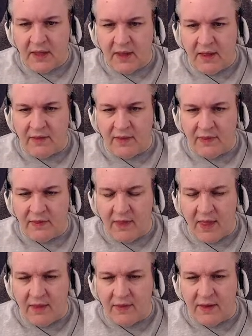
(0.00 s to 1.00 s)

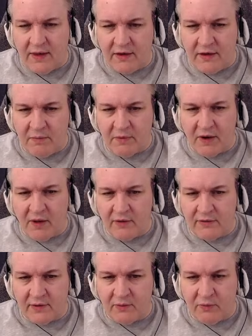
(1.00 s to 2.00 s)
then Hebrew goes,
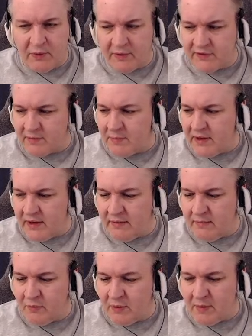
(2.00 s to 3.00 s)
we must have been
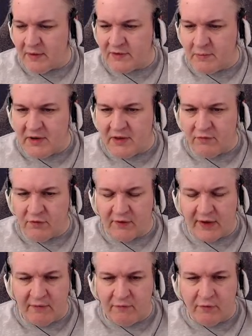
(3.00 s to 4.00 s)
in the
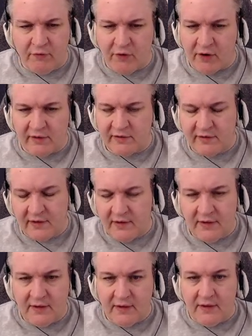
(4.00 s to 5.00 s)
forgetful forest
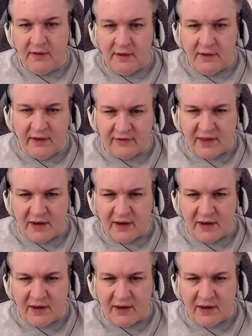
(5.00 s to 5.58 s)
because I